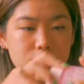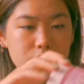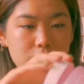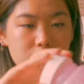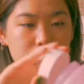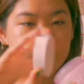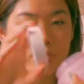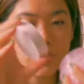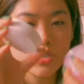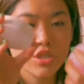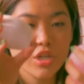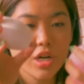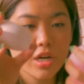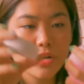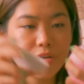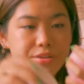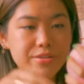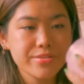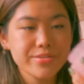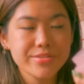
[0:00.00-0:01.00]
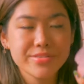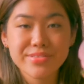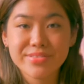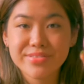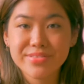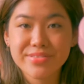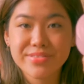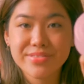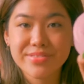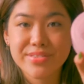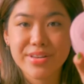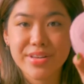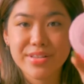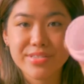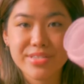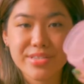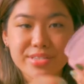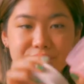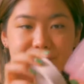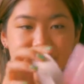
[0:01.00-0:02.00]
empty jug, all
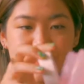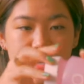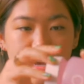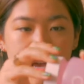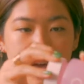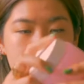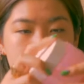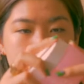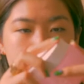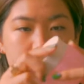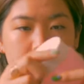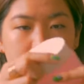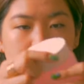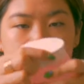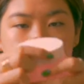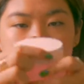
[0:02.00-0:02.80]
done. I would